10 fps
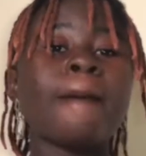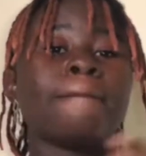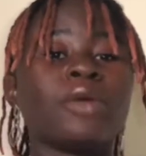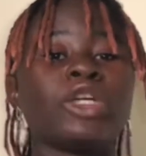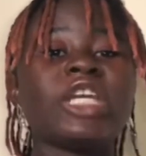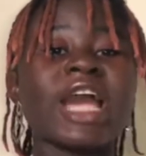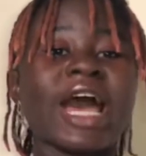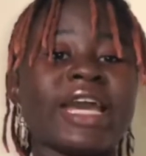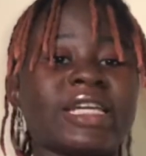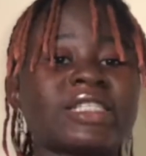Money
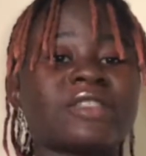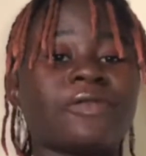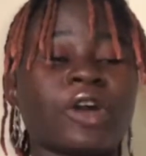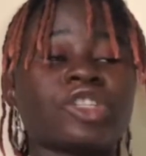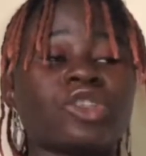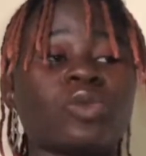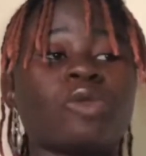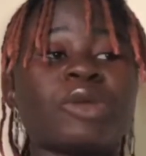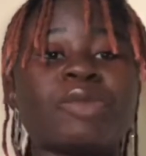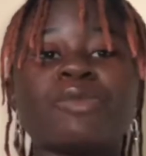Heist version will
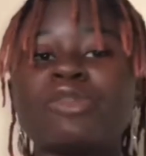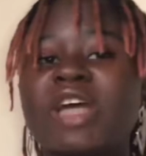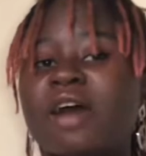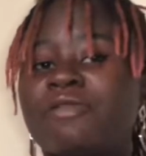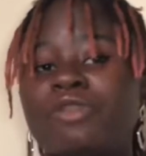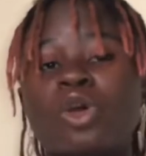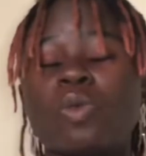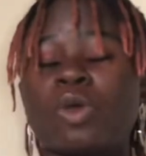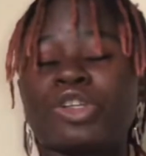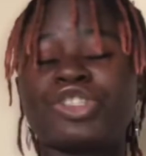be people have not
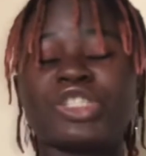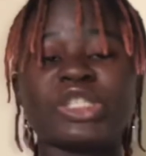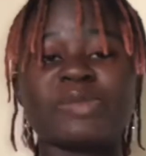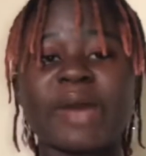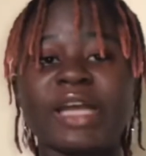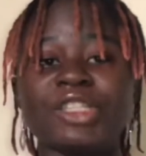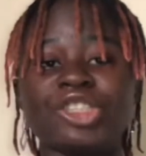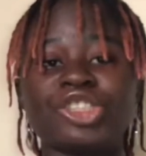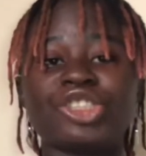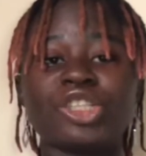watched the
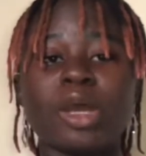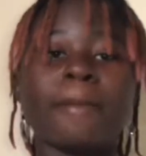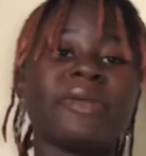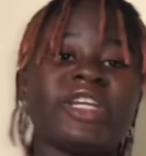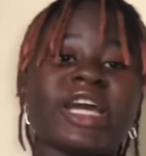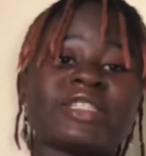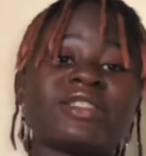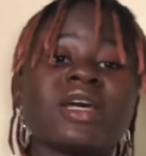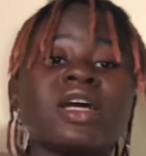Spanish Money Heist.